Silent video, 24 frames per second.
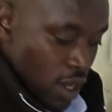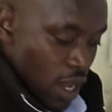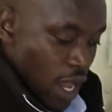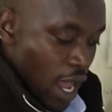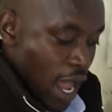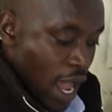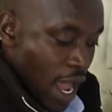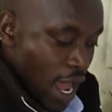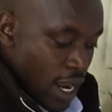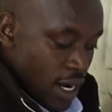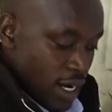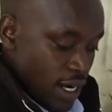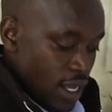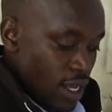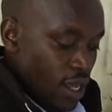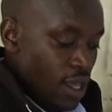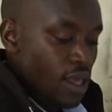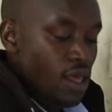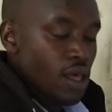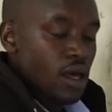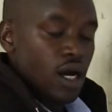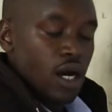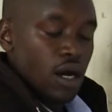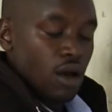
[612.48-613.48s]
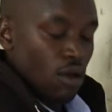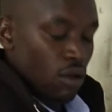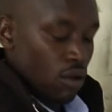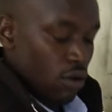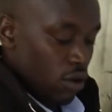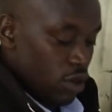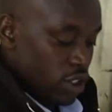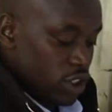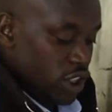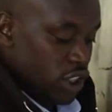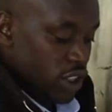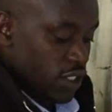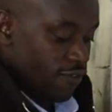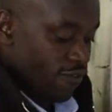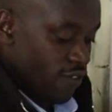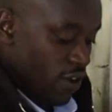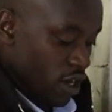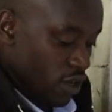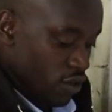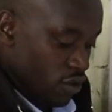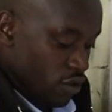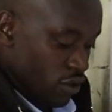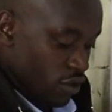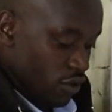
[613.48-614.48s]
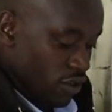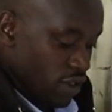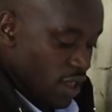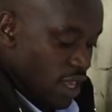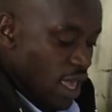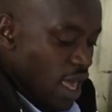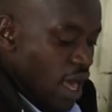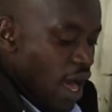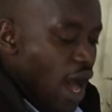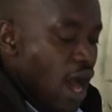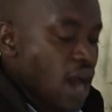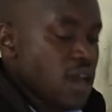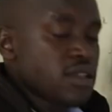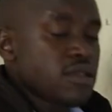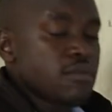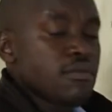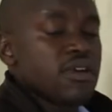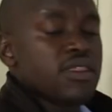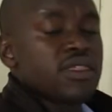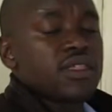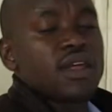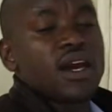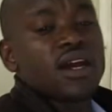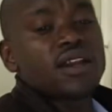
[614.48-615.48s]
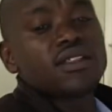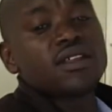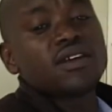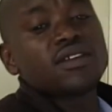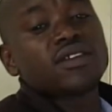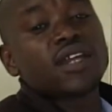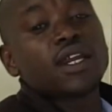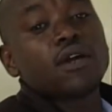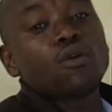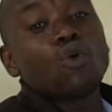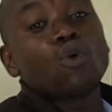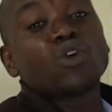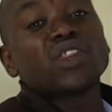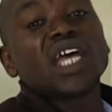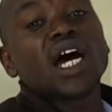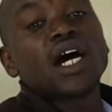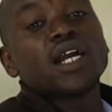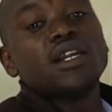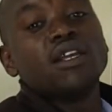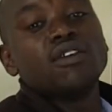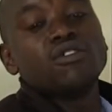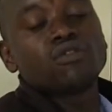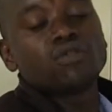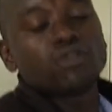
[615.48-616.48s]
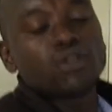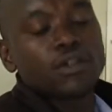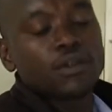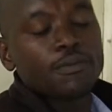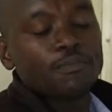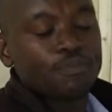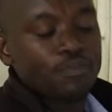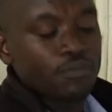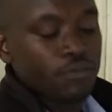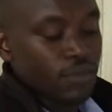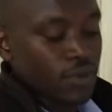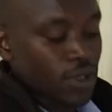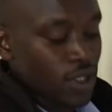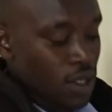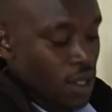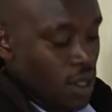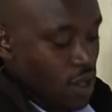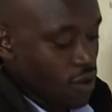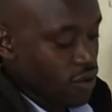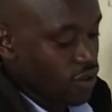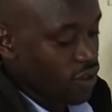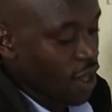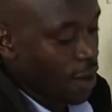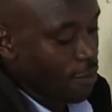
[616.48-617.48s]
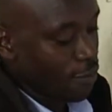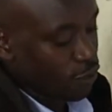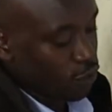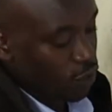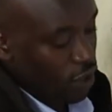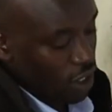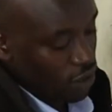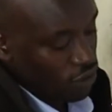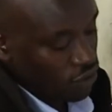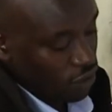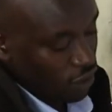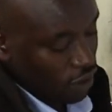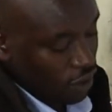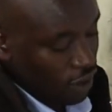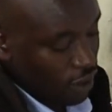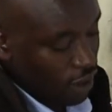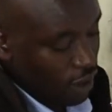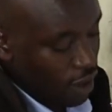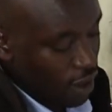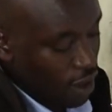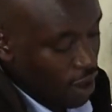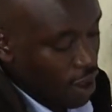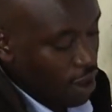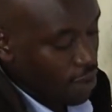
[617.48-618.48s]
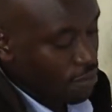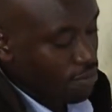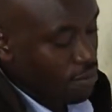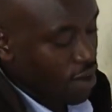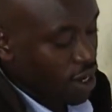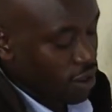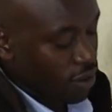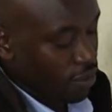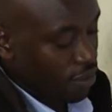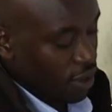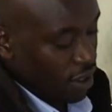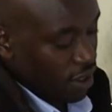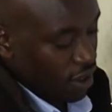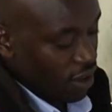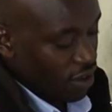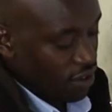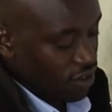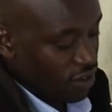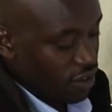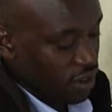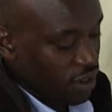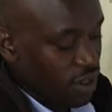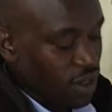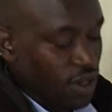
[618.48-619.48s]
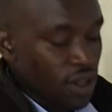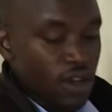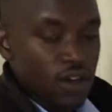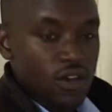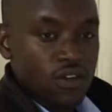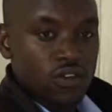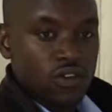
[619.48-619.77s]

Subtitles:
and logic functions. Arithmetic are things like what? Addition, subtraction, multiplication,